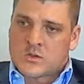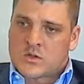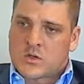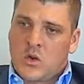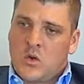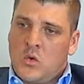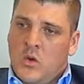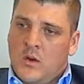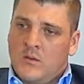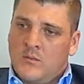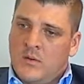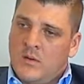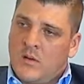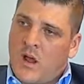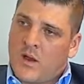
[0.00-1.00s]
So
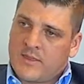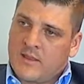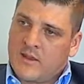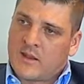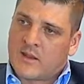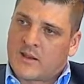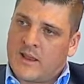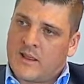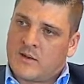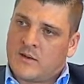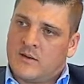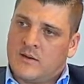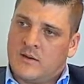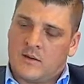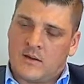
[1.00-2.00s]
I think,
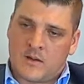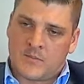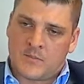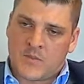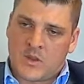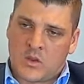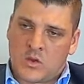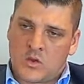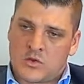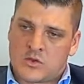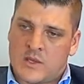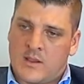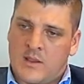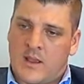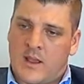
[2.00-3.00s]
again,
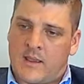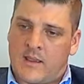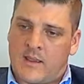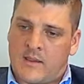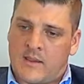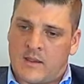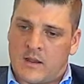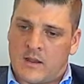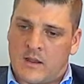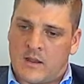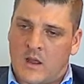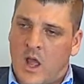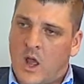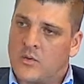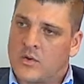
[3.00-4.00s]
using
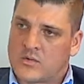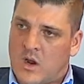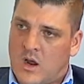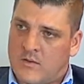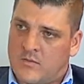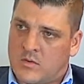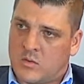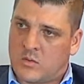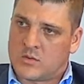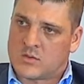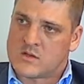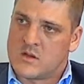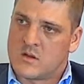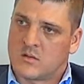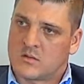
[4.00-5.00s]
a owner-driver
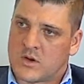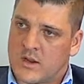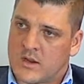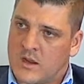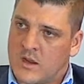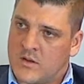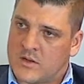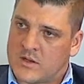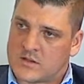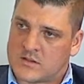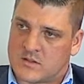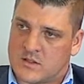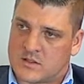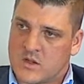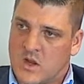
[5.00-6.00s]
or a single truck owner
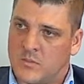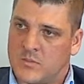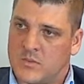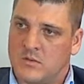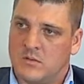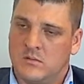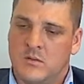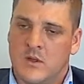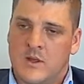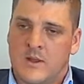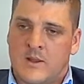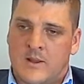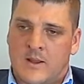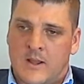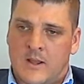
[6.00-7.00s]
as an example,
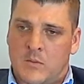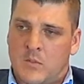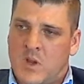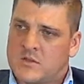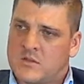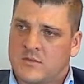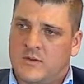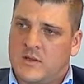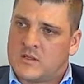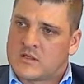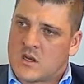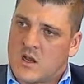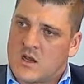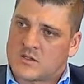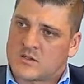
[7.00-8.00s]
most of
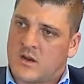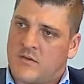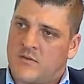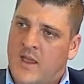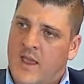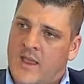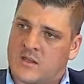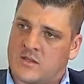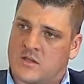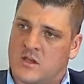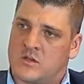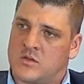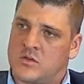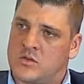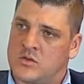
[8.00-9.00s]
these guys don't have
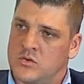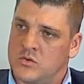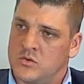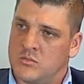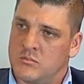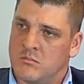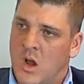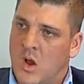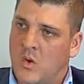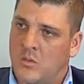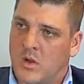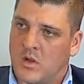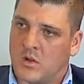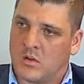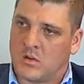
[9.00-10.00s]
access to
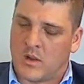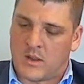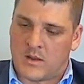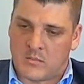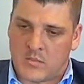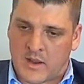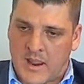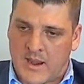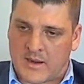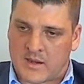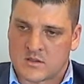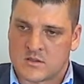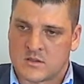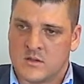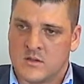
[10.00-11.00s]
mobile
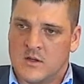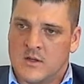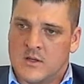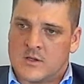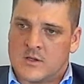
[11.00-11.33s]
mechanics.